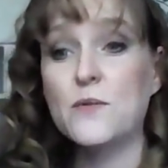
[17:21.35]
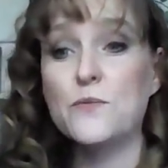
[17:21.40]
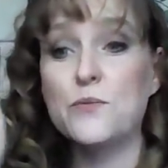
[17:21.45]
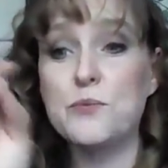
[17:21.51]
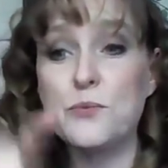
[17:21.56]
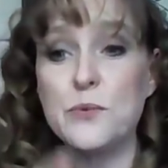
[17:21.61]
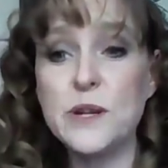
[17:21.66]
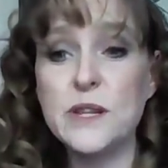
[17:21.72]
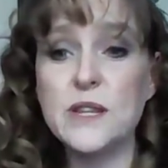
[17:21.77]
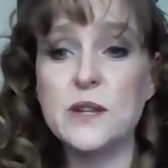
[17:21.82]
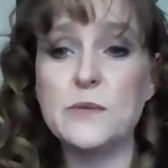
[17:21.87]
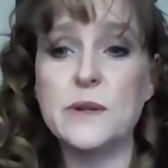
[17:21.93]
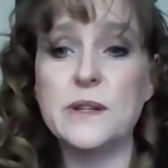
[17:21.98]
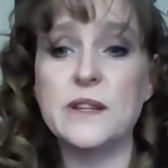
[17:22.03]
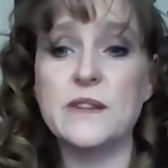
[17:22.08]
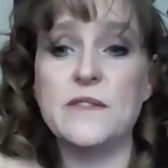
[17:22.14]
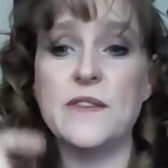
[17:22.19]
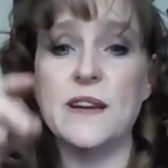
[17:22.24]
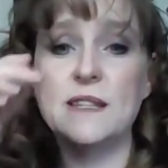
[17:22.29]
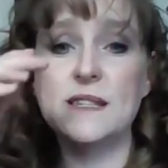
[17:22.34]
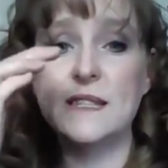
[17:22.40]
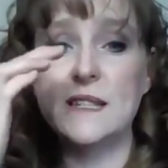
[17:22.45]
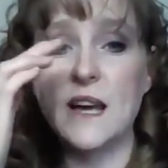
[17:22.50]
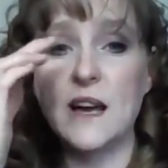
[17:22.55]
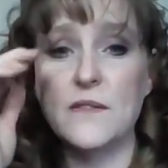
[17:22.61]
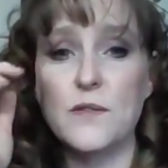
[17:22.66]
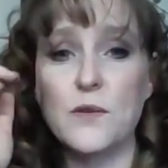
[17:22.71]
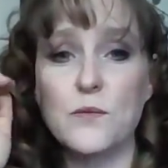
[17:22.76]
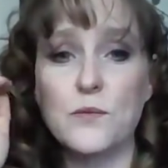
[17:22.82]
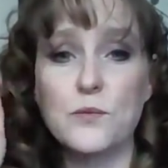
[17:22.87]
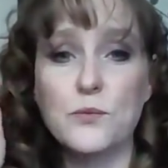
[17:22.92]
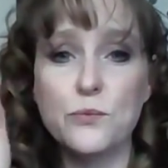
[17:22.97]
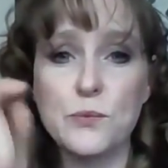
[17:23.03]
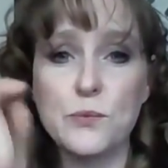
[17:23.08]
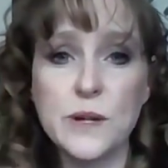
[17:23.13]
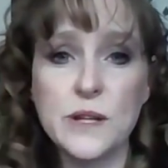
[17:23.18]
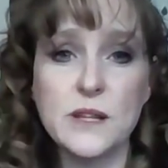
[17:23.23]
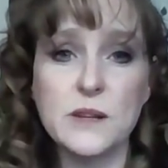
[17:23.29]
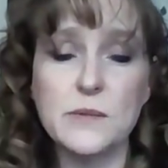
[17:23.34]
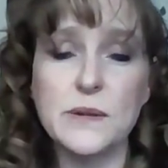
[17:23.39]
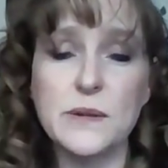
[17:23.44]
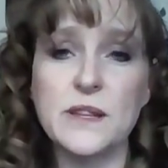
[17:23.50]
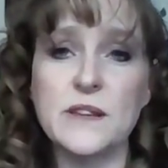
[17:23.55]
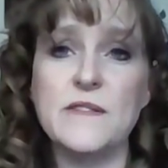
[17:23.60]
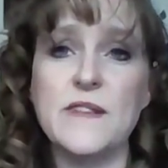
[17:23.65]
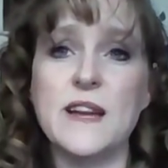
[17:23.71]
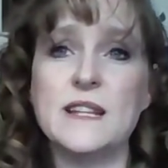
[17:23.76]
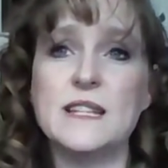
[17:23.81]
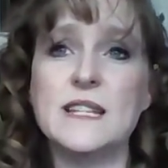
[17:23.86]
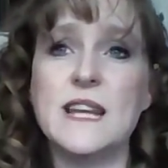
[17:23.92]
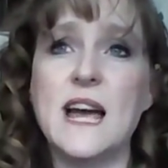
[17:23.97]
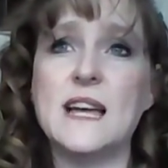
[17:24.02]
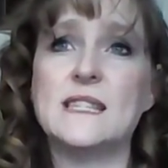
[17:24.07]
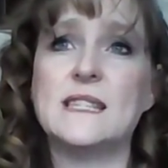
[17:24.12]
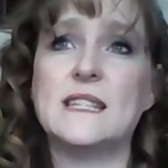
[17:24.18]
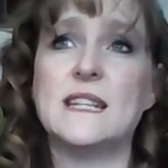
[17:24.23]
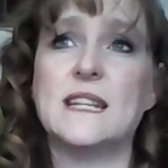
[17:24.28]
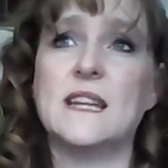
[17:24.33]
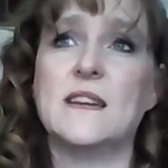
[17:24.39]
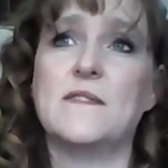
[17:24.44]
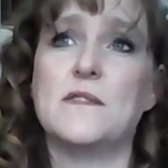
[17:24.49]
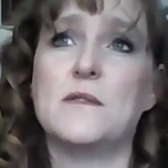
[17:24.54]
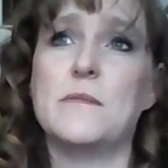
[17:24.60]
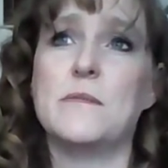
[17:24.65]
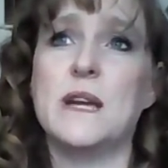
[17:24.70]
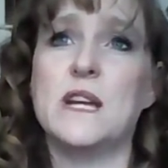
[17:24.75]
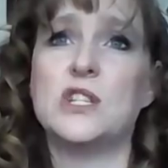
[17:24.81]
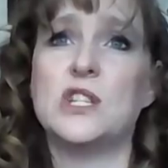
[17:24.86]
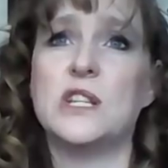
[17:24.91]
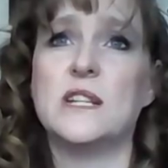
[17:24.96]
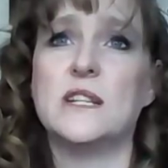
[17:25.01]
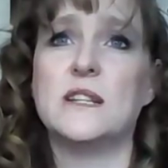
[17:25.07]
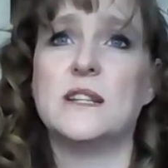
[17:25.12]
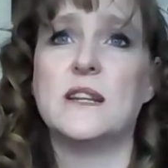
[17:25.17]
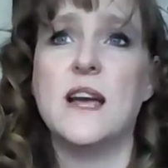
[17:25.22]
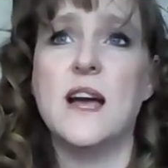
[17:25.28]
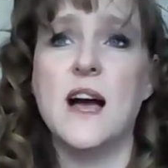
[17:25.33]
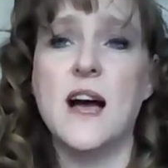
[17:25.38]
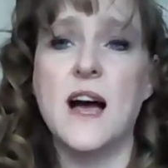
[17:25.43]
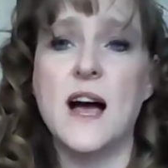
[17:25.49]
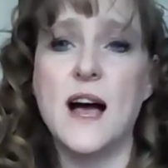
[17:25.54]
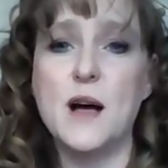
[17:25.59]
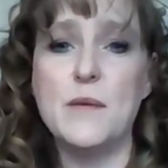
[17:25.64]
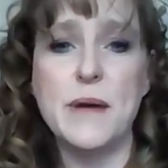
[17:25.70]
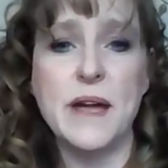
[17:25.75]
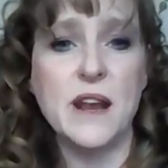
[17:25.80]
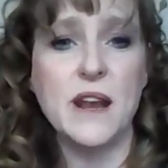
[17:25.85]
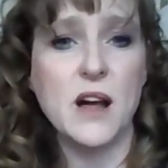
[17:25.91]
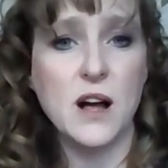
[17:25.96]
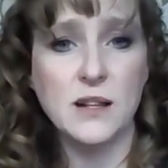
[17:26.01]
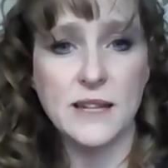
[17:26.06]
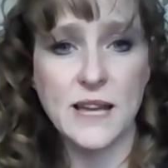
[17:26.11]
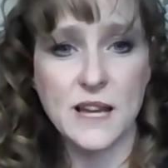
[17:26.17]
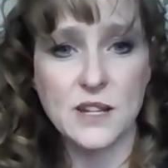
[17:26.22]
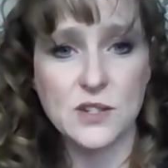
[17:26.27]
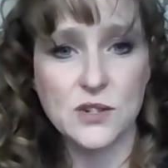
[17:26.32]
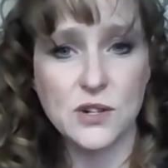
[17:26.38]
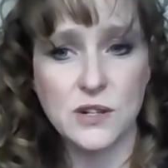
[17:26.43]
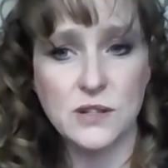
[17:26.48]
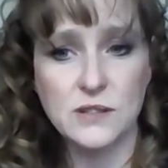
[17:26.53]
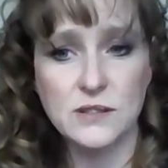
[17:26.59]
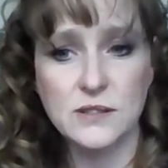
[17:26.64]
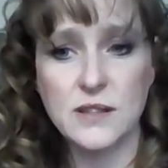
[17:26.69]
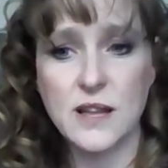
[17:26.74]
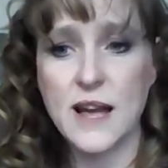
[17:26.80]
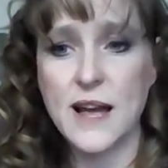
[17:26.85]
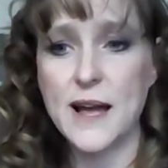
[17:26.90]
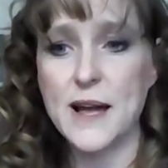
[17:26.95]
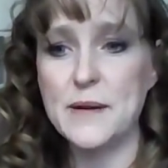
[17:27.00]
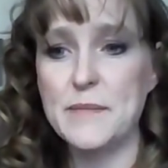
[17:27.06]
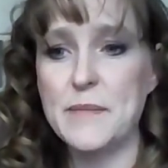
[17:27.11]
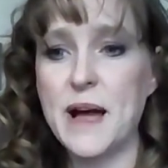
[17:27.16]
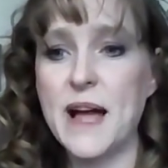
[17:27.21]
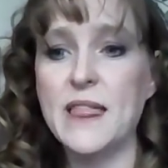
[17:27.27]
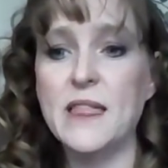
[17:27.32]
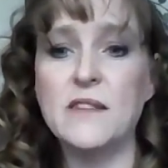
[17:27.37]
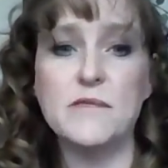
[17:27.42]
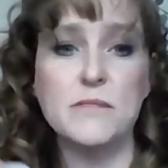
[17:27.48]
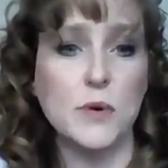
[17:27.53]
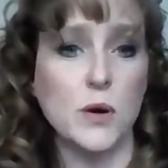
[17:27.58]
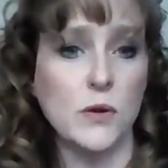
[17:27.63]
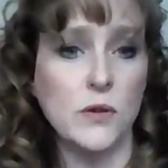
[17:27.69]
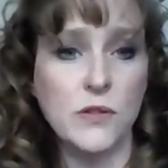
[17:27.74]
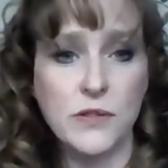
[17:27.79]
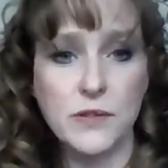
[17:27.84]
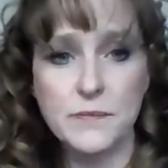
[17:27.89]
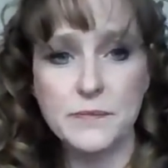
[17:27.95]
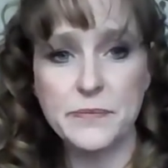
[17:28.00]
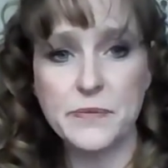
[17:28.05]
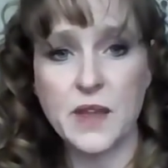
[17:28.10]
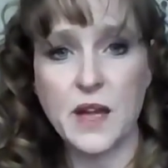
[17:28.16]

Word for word: Really, really fun stuff. Really, really fantastic information, um, and all natural. Um, I love both.